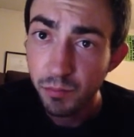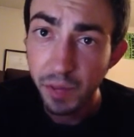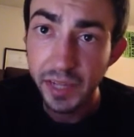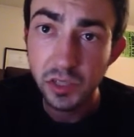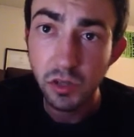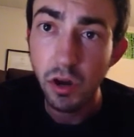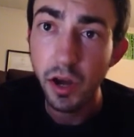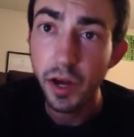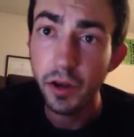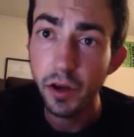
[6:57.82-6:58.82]
based
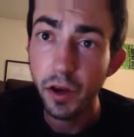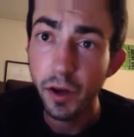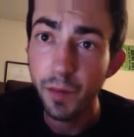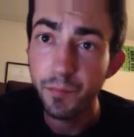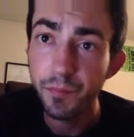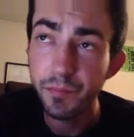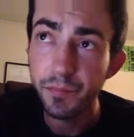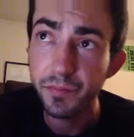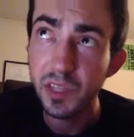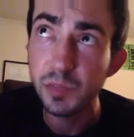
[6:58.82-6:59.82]
on
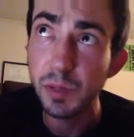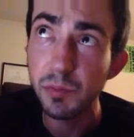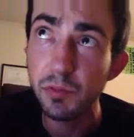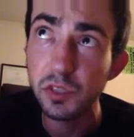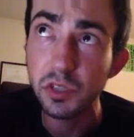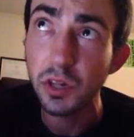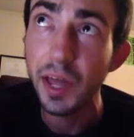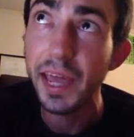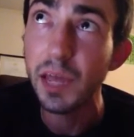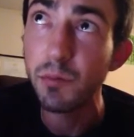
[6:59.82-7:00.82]
these people's
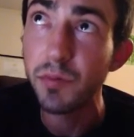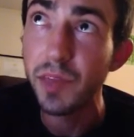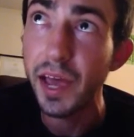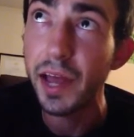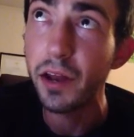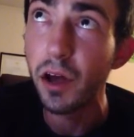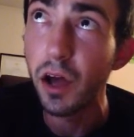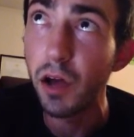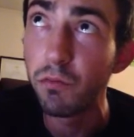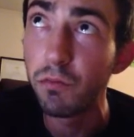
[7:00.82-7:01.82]
claim that
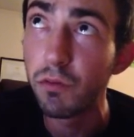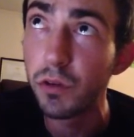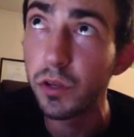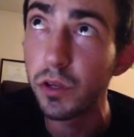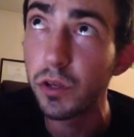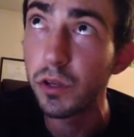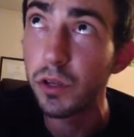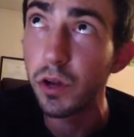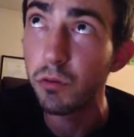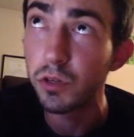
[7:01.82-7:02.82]

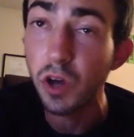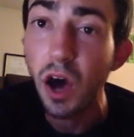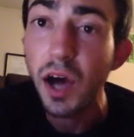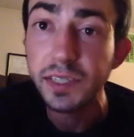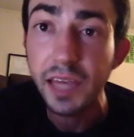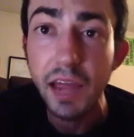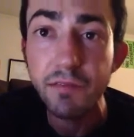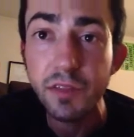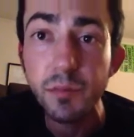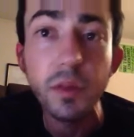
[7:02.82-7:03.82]
you know, God
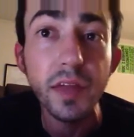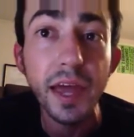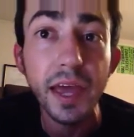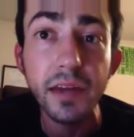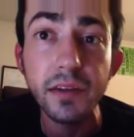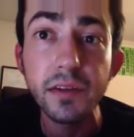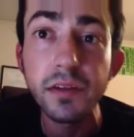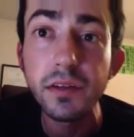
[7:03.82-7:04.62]
gave them the land?